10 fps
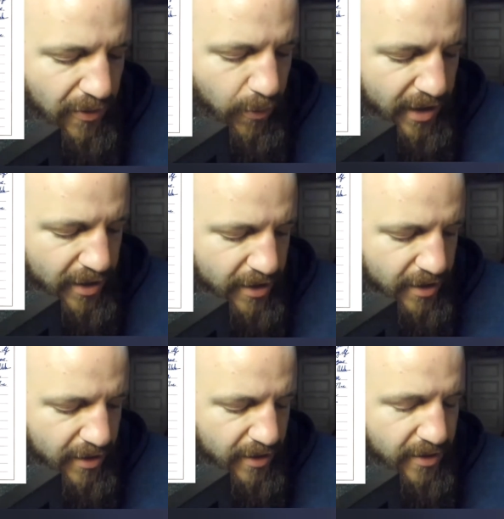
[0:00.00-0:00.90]
wish
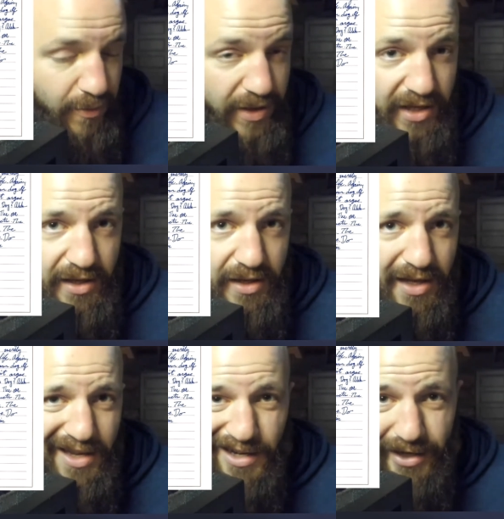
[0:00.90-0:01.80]
to be
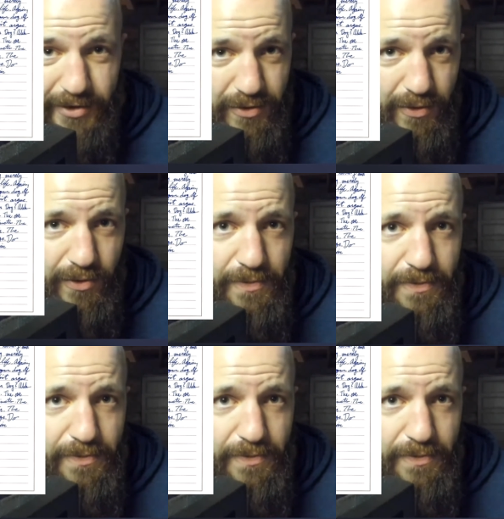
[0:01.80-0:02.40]
in control?